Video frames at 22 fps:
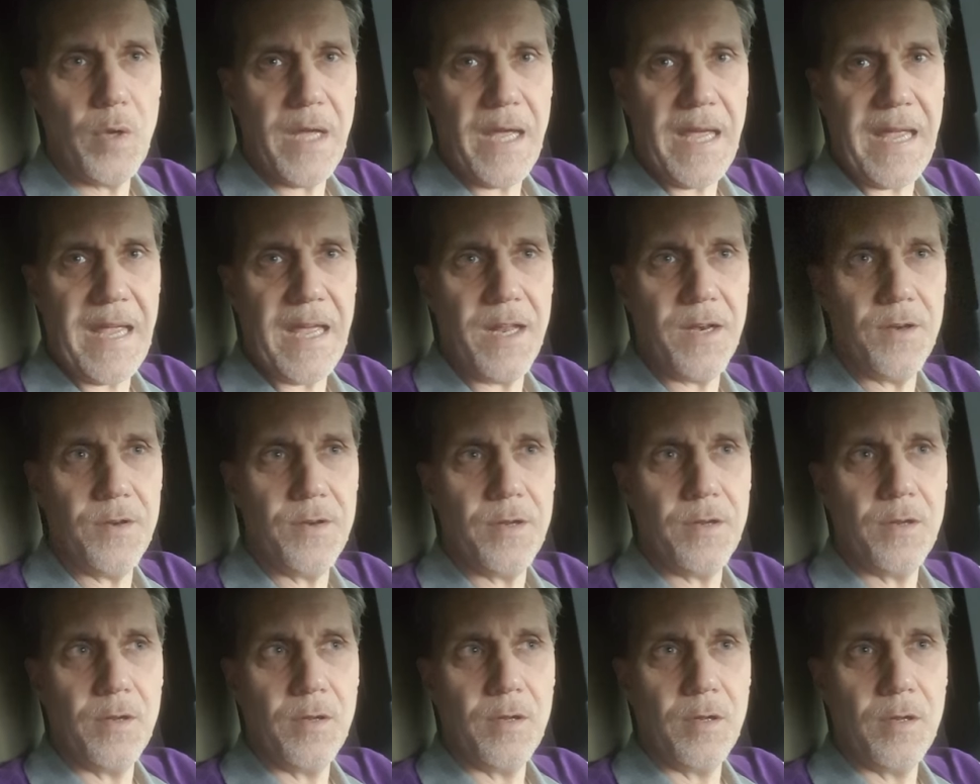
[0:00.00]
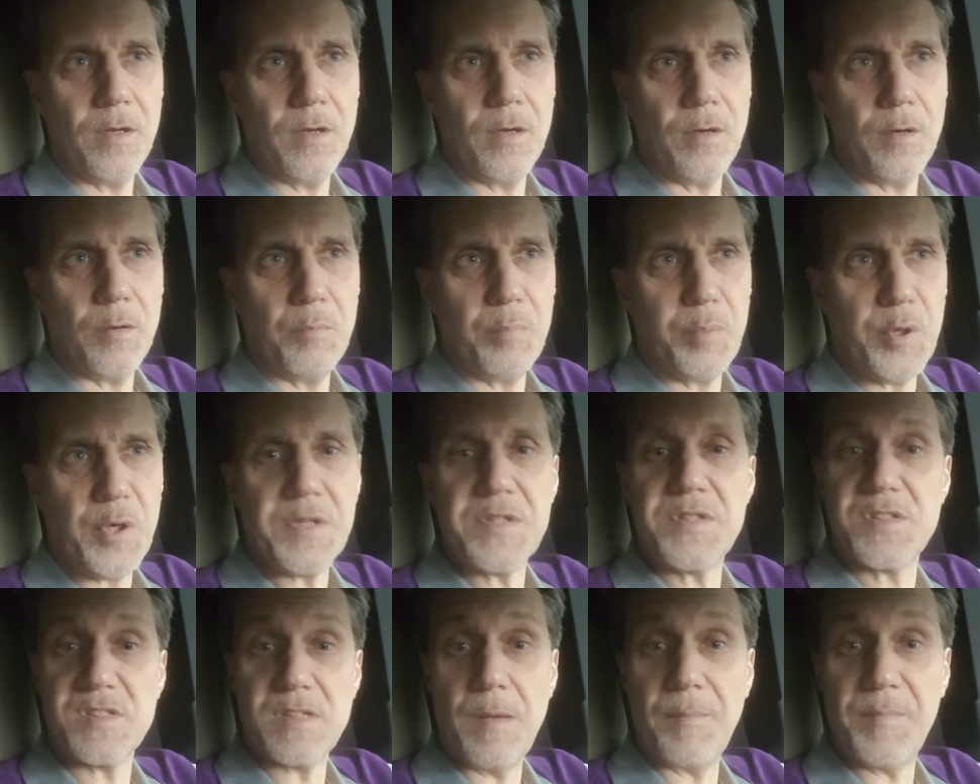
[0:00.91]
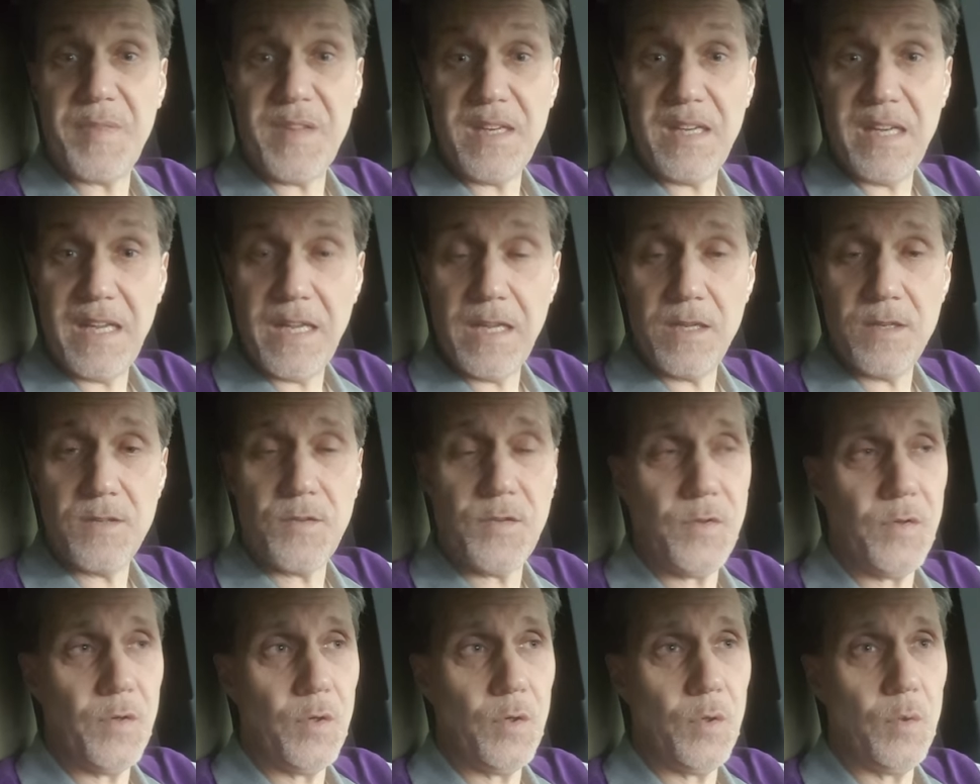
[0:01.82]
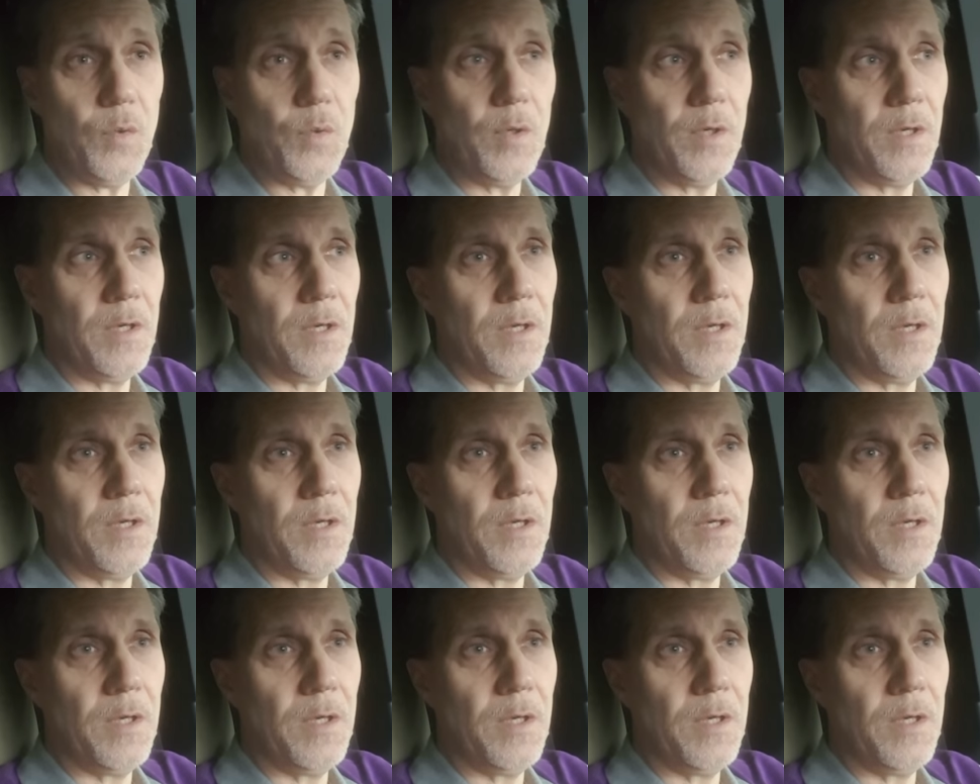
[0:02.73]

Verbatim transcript: and puts something into